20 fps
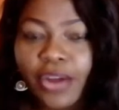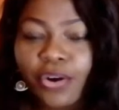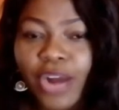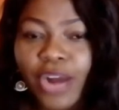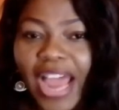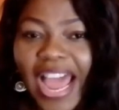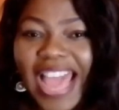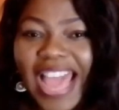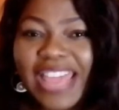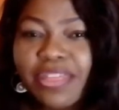
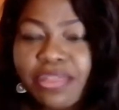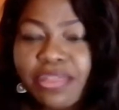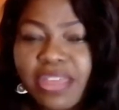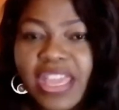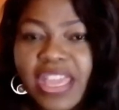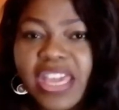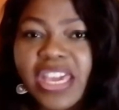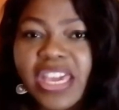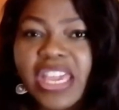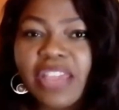I
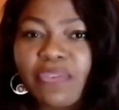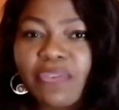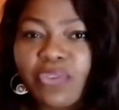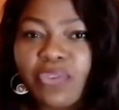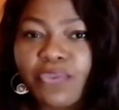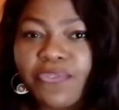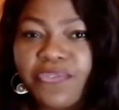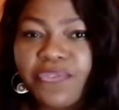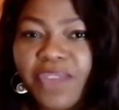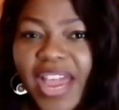think if you
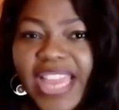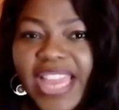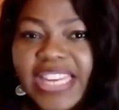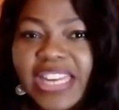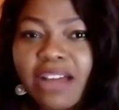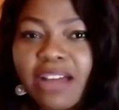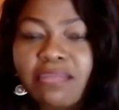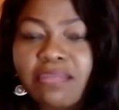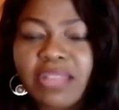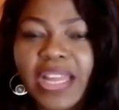find
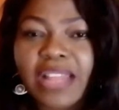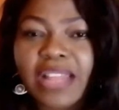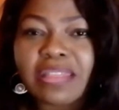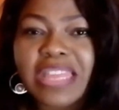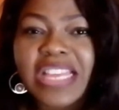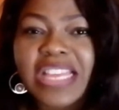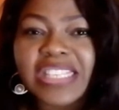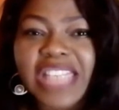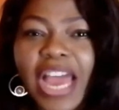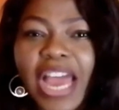out that
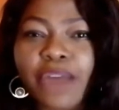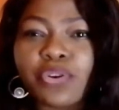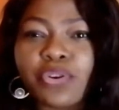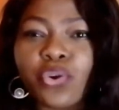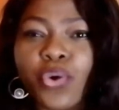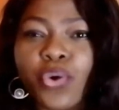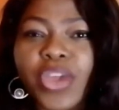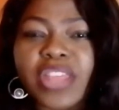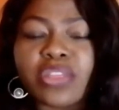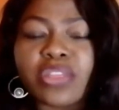things aren't
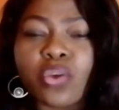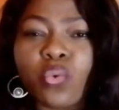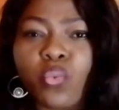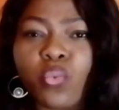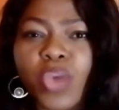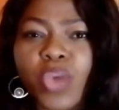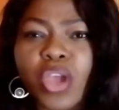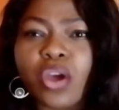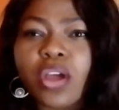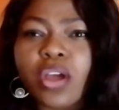going the
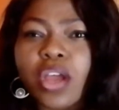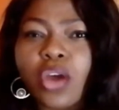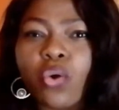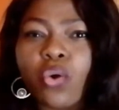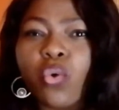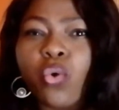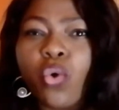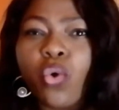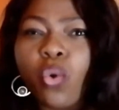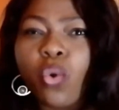way
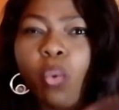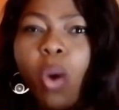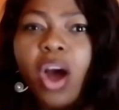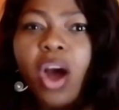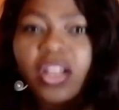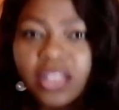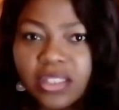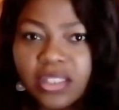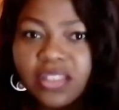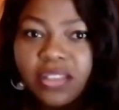who
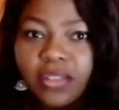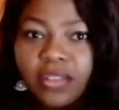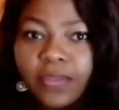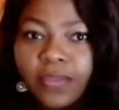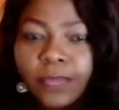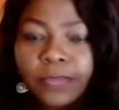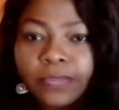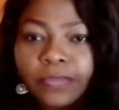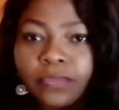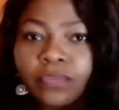wants,
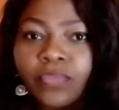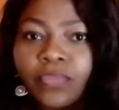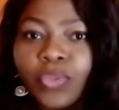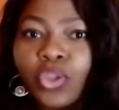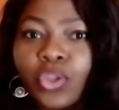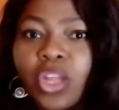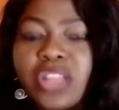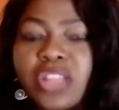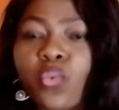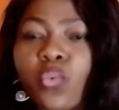
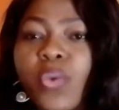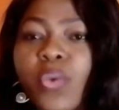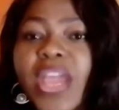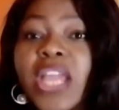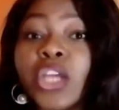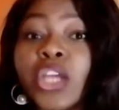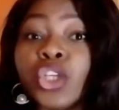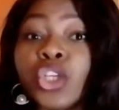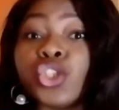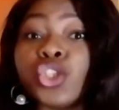not the
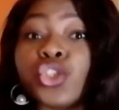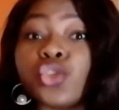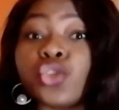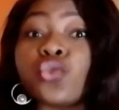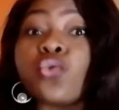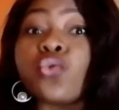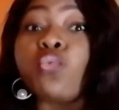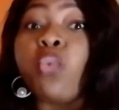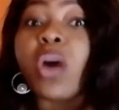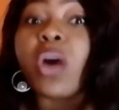way you
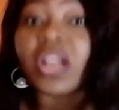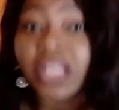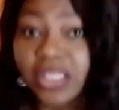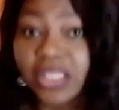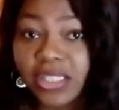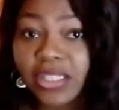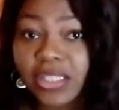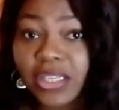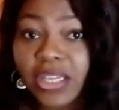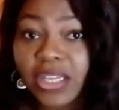want.
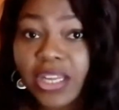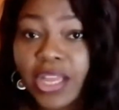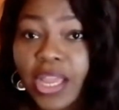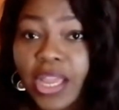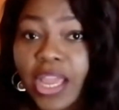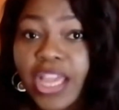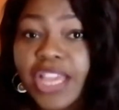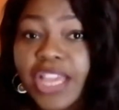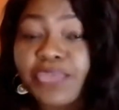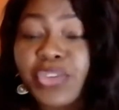
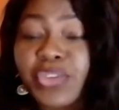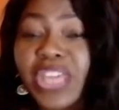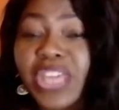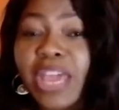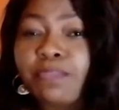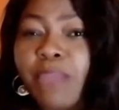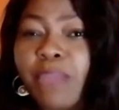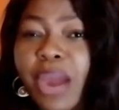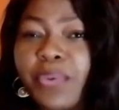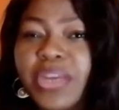If you get
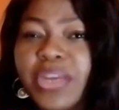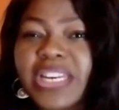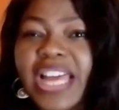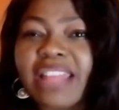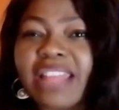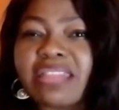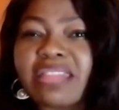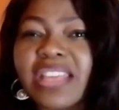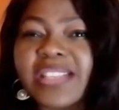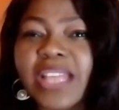married and
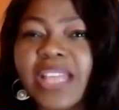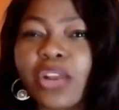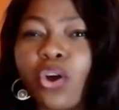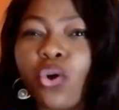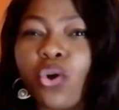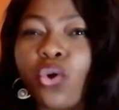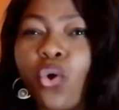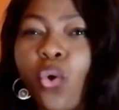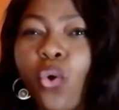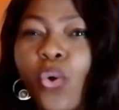things are not
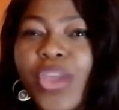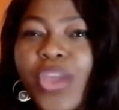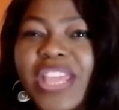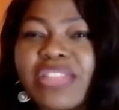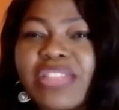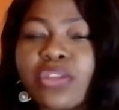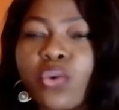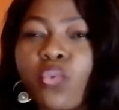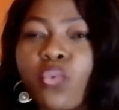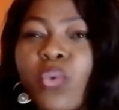going
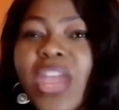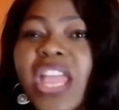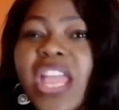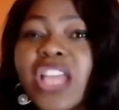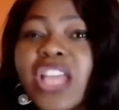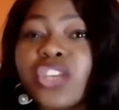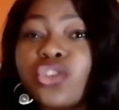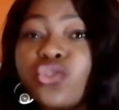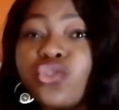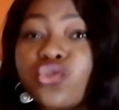the way
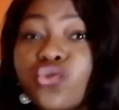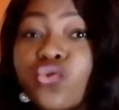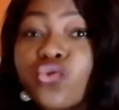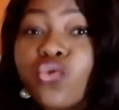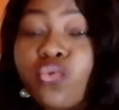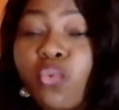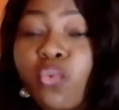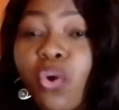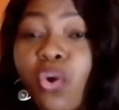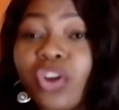you
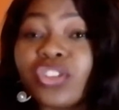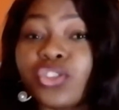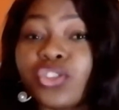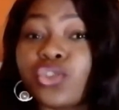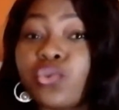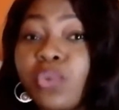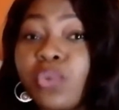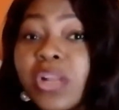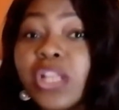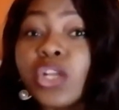want,
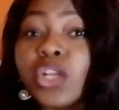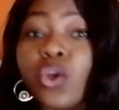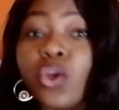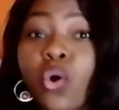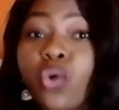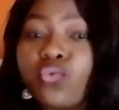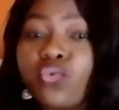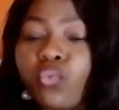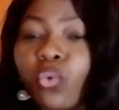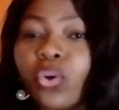you
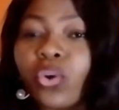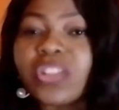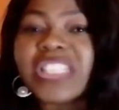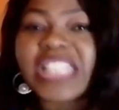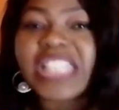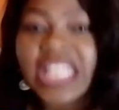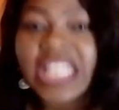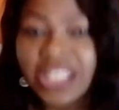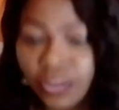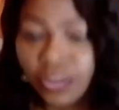alone want,
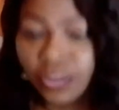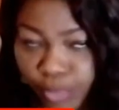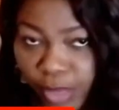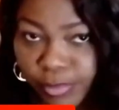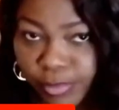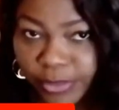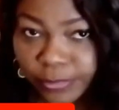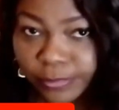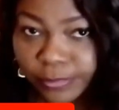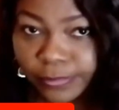there's a
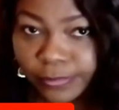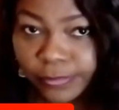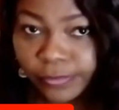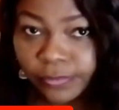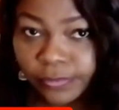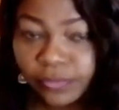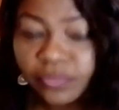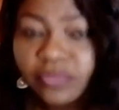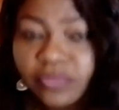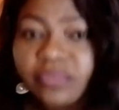problem.
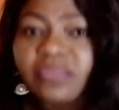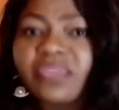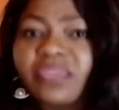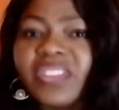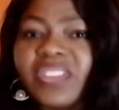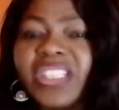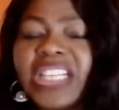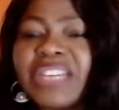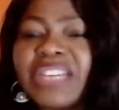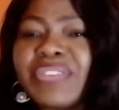
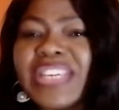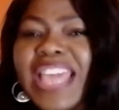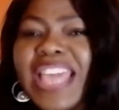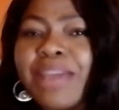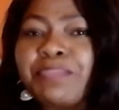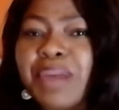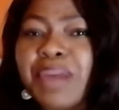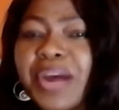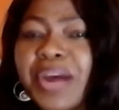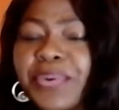If you get
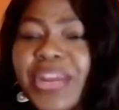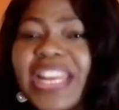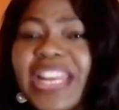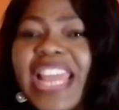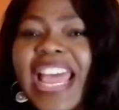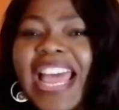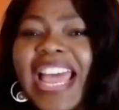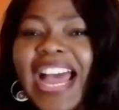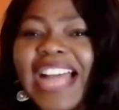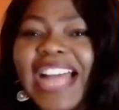married
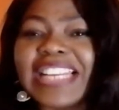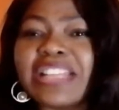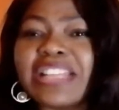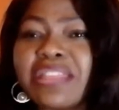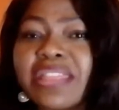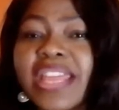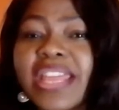and the